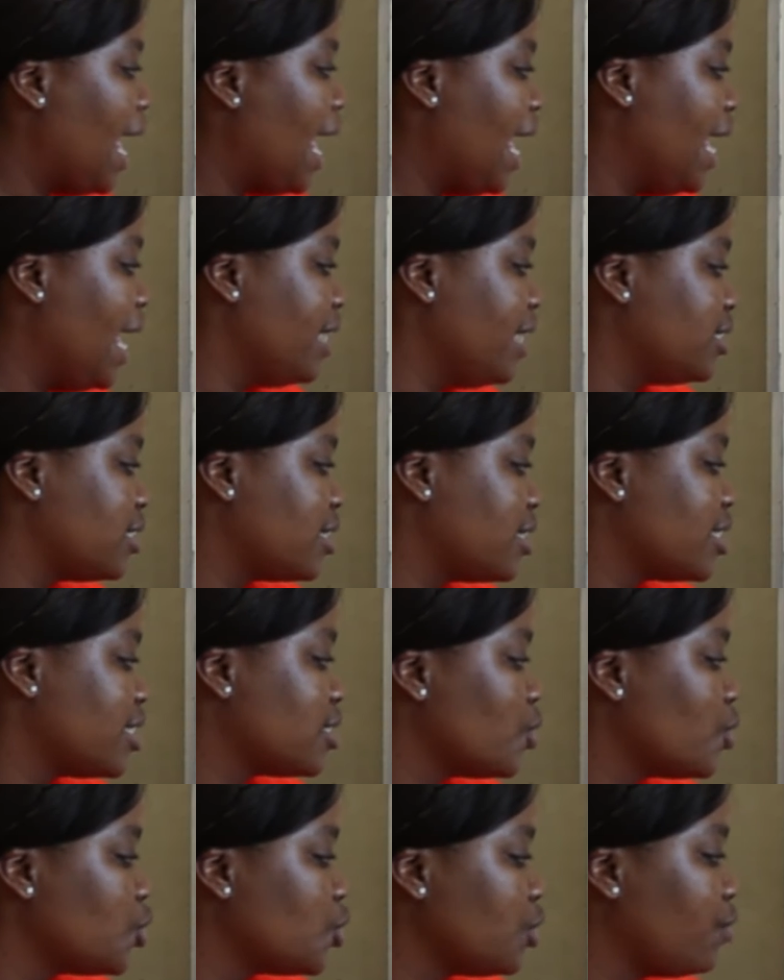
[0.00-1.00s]
And the
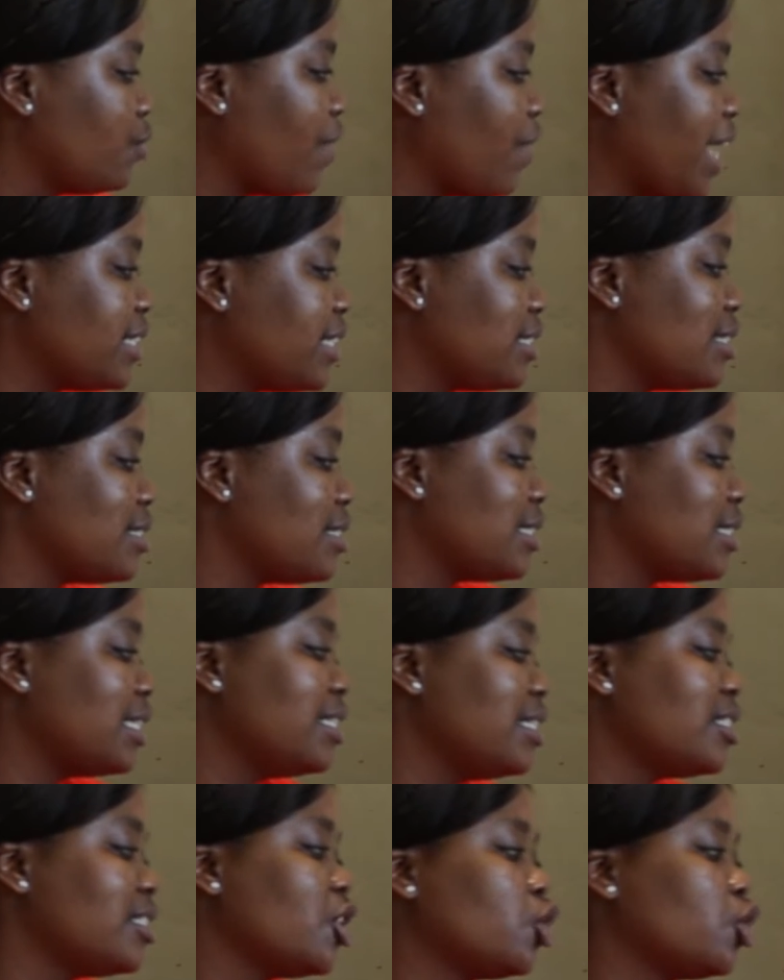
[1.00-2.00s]
social factors
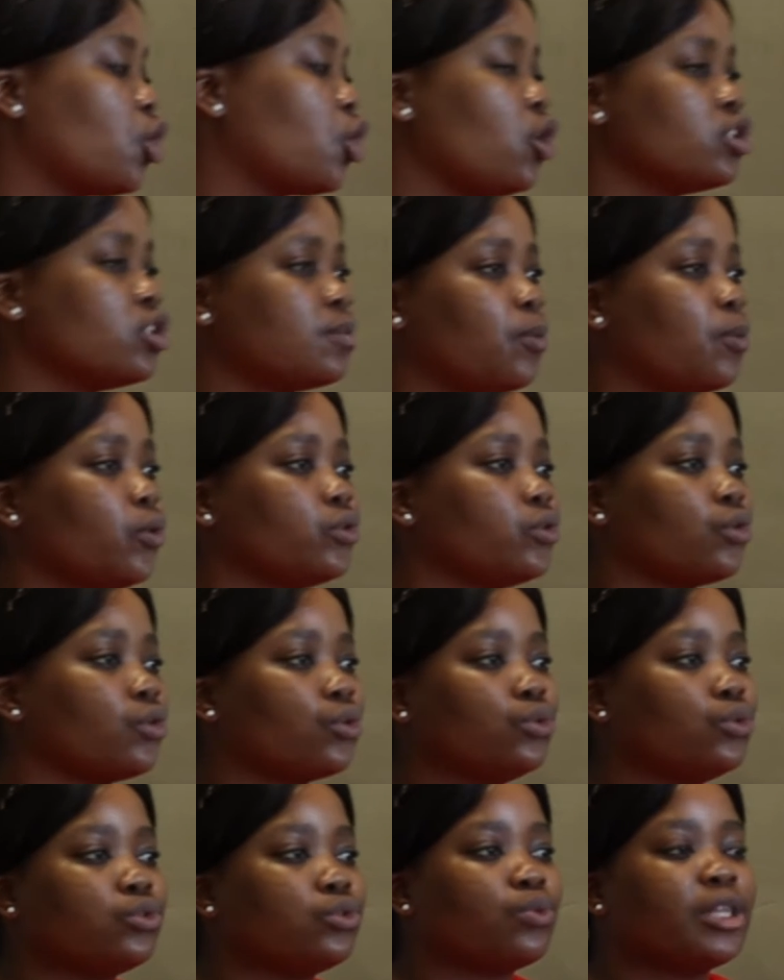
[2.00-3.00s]
is transport
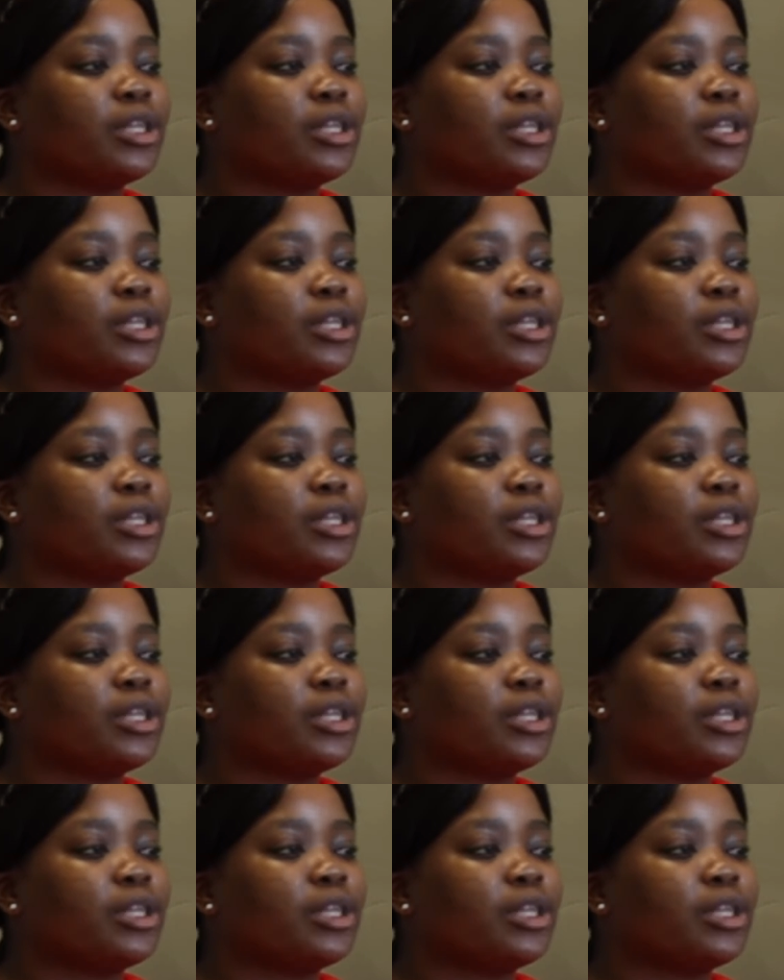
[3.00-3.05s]
route.